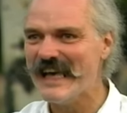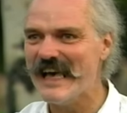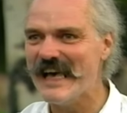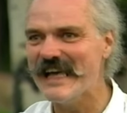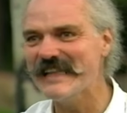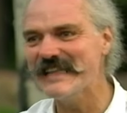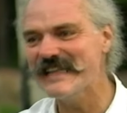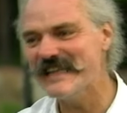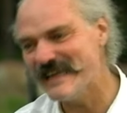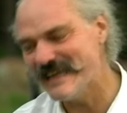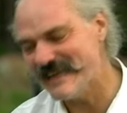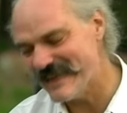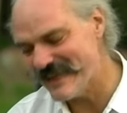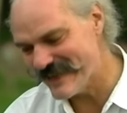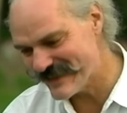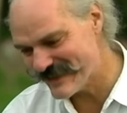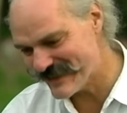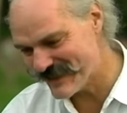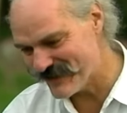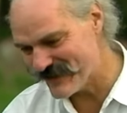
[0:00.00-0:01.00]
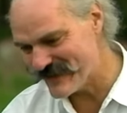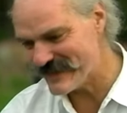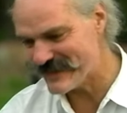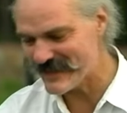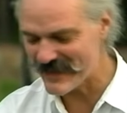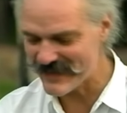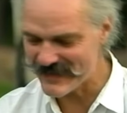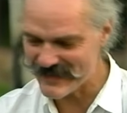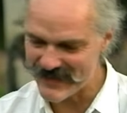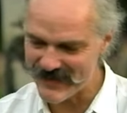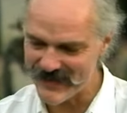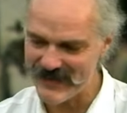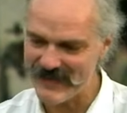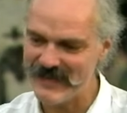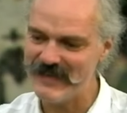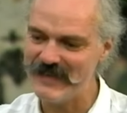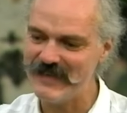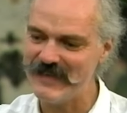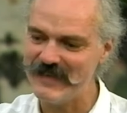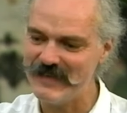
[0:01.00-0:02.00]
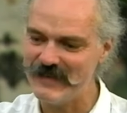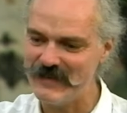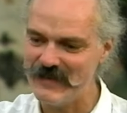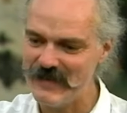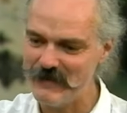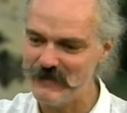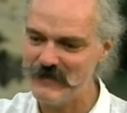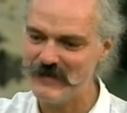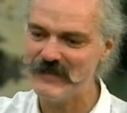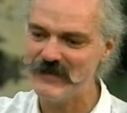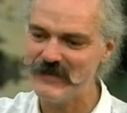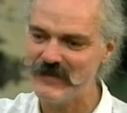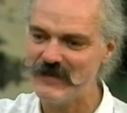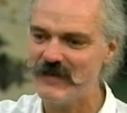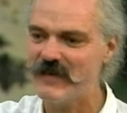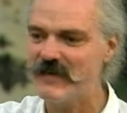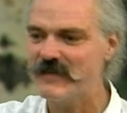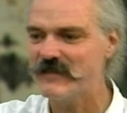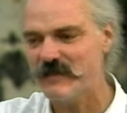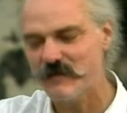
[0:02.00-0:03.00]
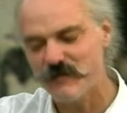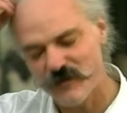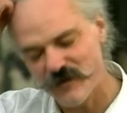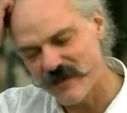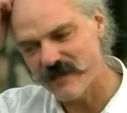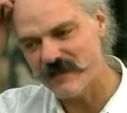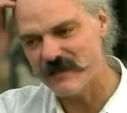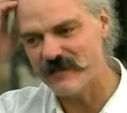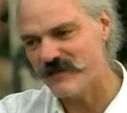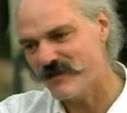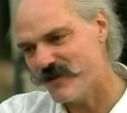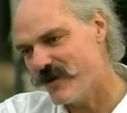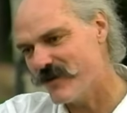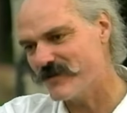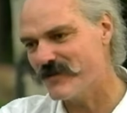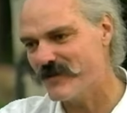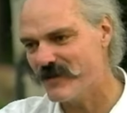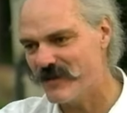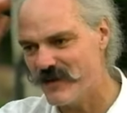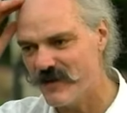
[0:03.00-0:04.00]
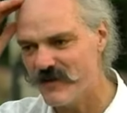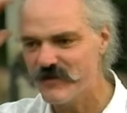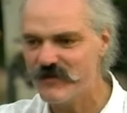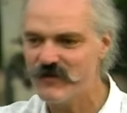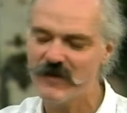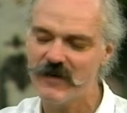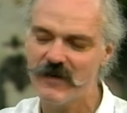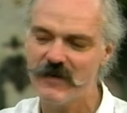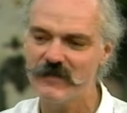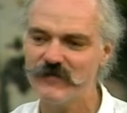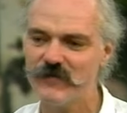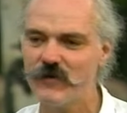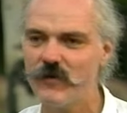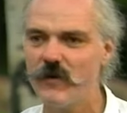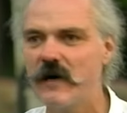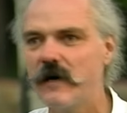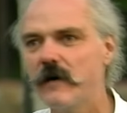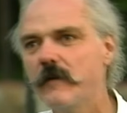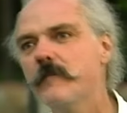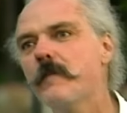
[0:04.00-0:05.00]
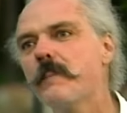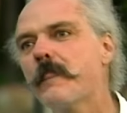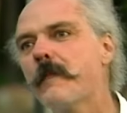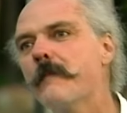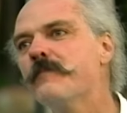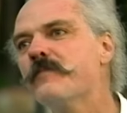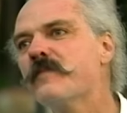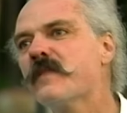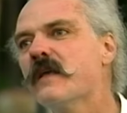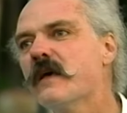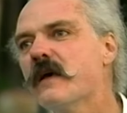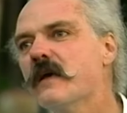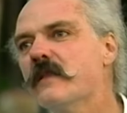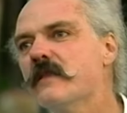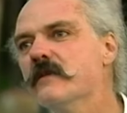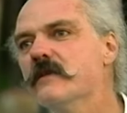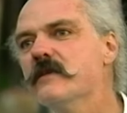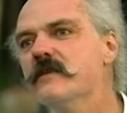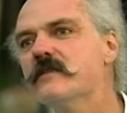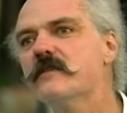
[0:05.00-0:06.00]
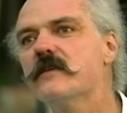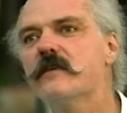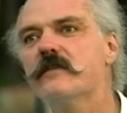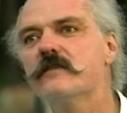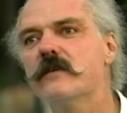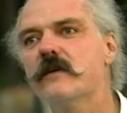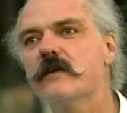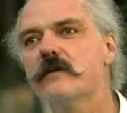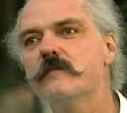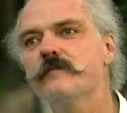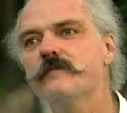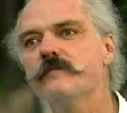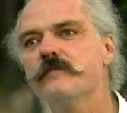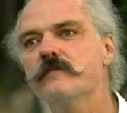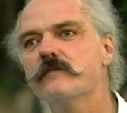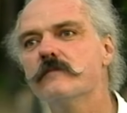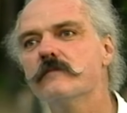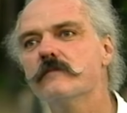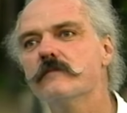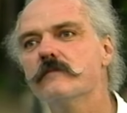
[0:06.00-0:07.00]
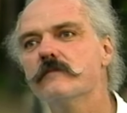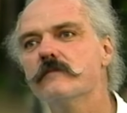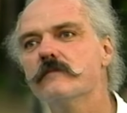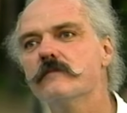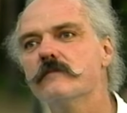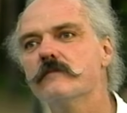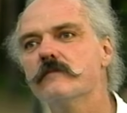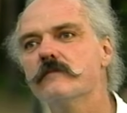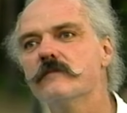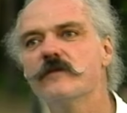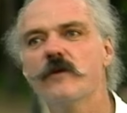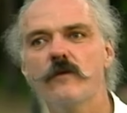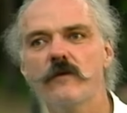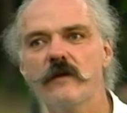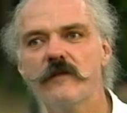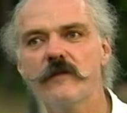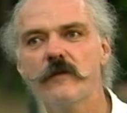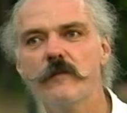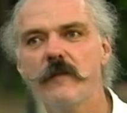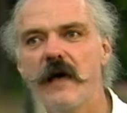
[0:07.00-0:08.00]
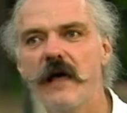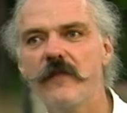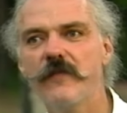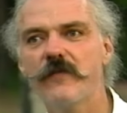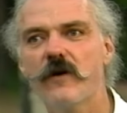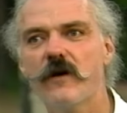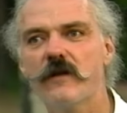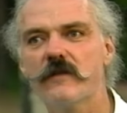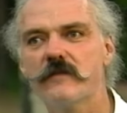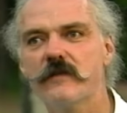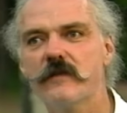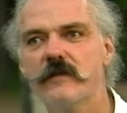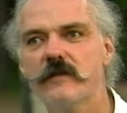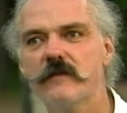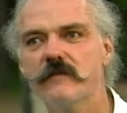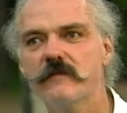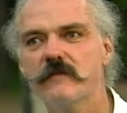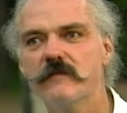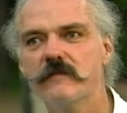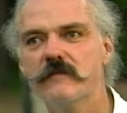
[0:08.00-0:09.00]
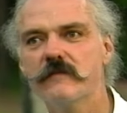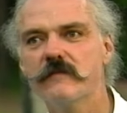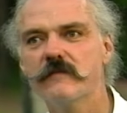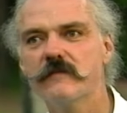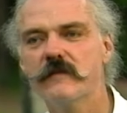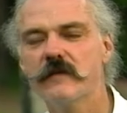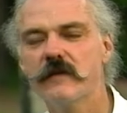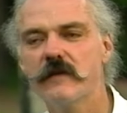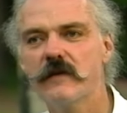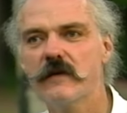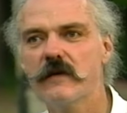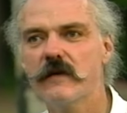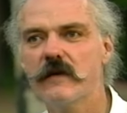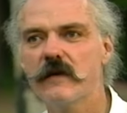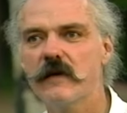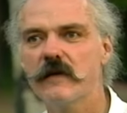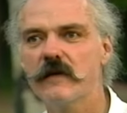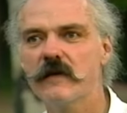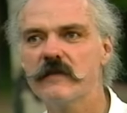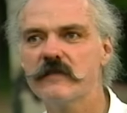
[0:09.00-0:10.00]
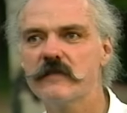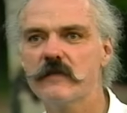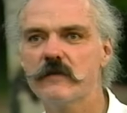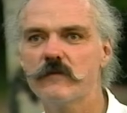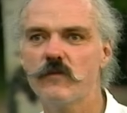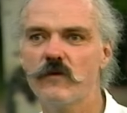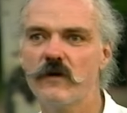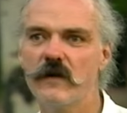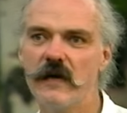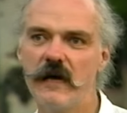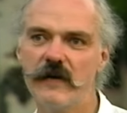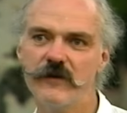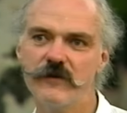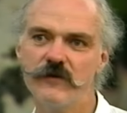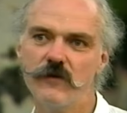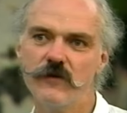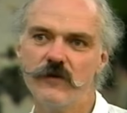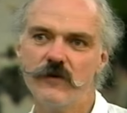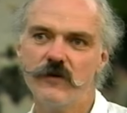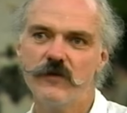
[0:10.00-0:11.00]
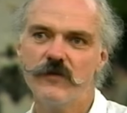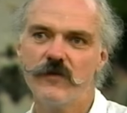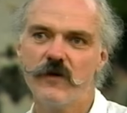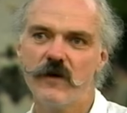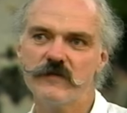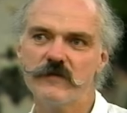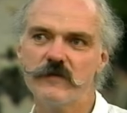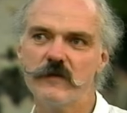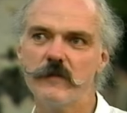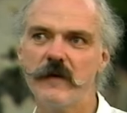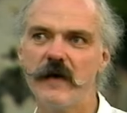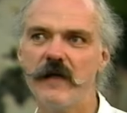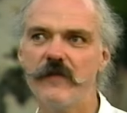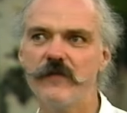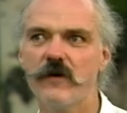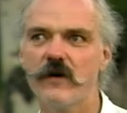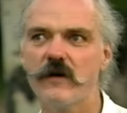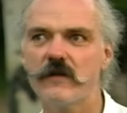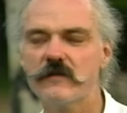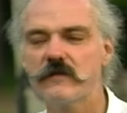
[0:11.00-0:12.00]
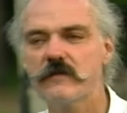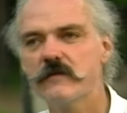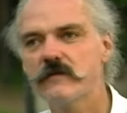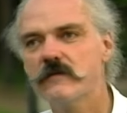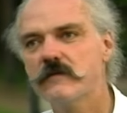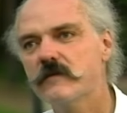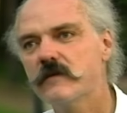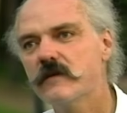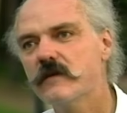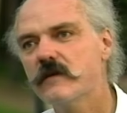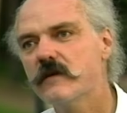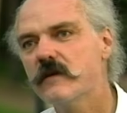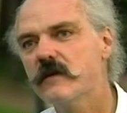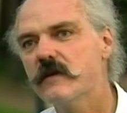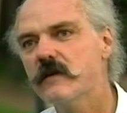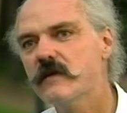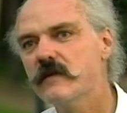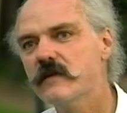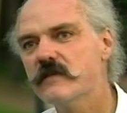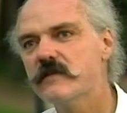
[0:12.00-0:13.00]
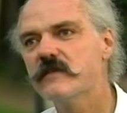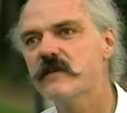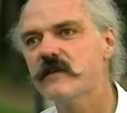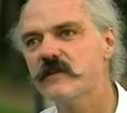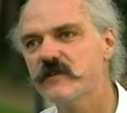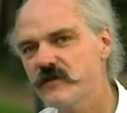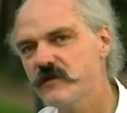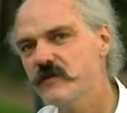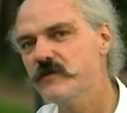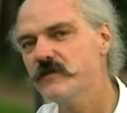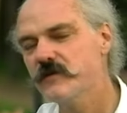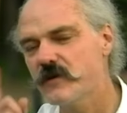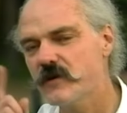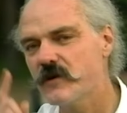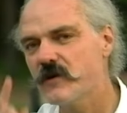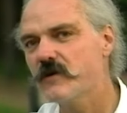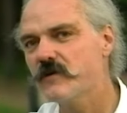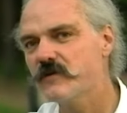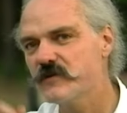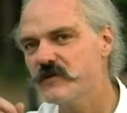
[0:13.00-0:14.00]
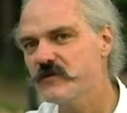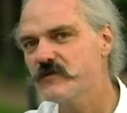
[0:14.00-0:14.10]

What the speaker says: And so we sat there, and he materialized some rings and talked to the other two guys for a while, and then he said, don't let the bad thoughts in. And I said, well, how do you know the good thoughts from the bad thoughts? And he said, you know.